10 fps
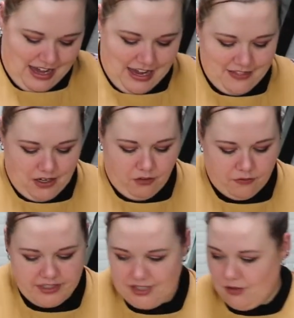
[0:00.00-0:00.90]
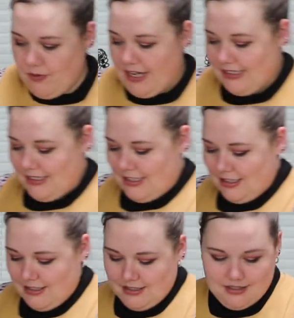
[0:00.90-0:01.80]
And then I'll freeze the rest.
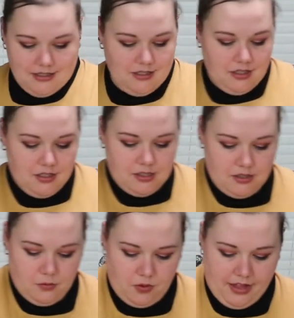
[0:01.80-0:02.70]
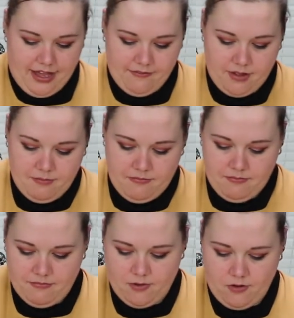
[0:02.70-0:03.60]
So we'll have them
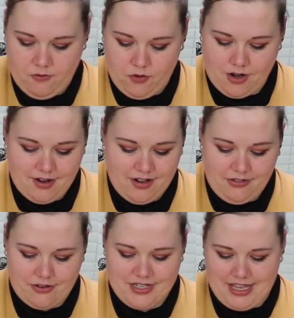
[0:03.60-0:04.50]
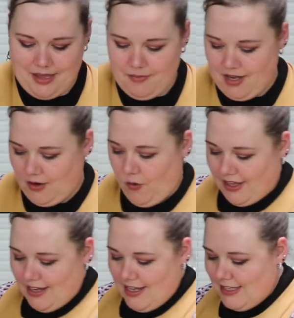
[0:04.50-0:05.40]
for another time and a
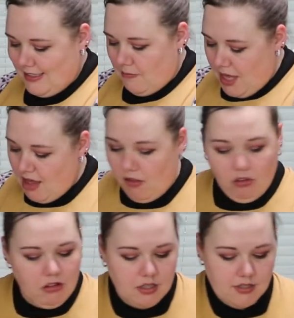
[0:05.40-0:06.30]
quick and easy meal.